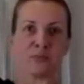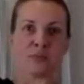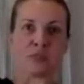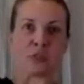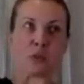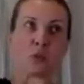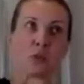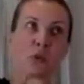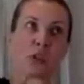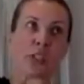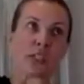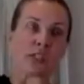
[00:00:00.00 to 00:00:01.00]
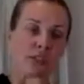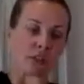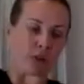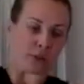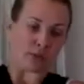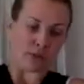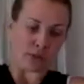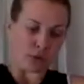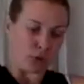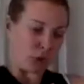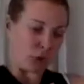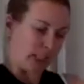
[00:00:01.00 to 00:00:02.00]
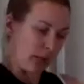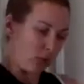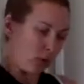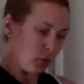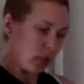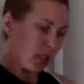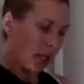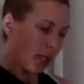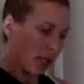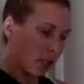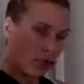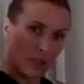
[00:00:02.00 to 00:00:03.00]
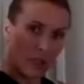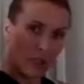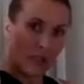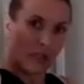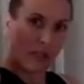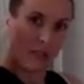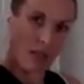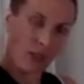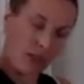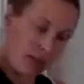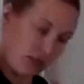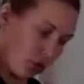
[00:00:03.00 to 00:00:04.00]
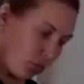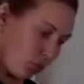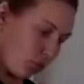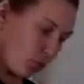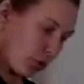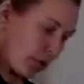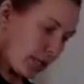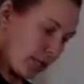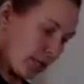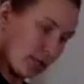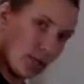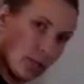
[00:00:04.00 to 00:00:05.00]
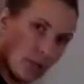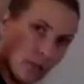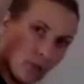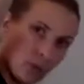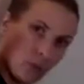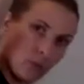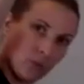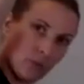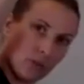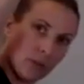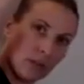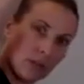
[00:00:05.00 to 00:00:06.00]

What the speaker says: You reach, or first you create that rotation, and then you reach over.